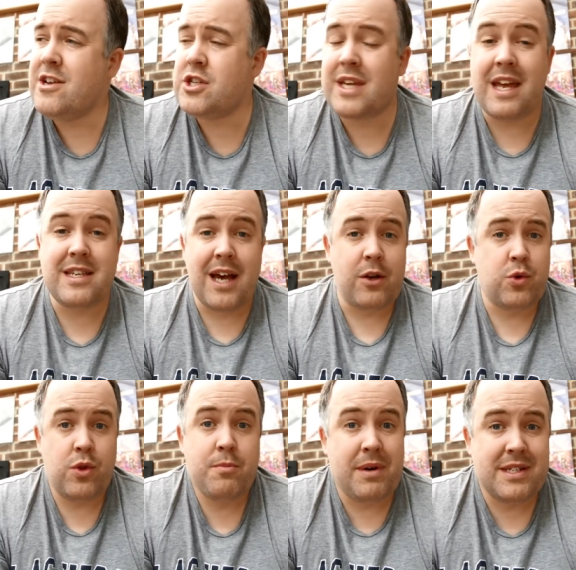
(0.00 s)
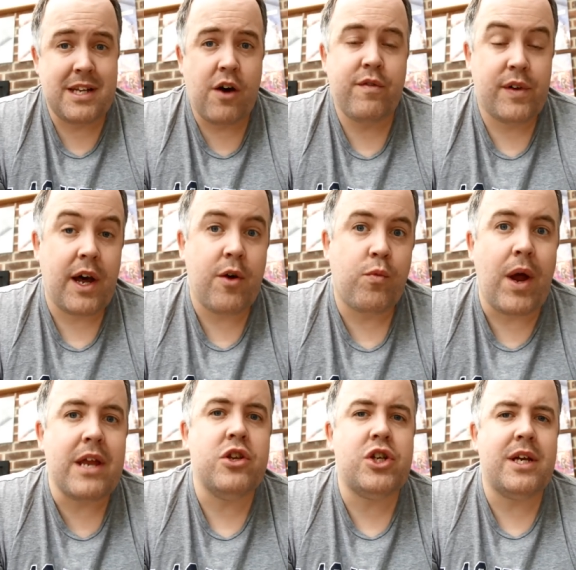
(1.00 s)
I just get in touch with them myself and I
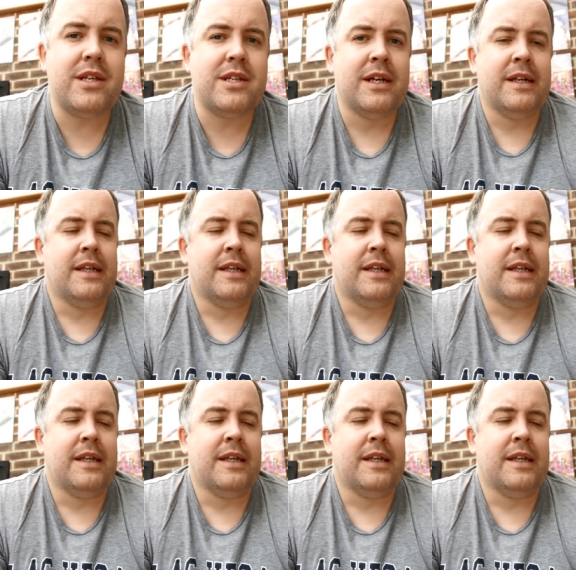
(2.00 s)
arrange it,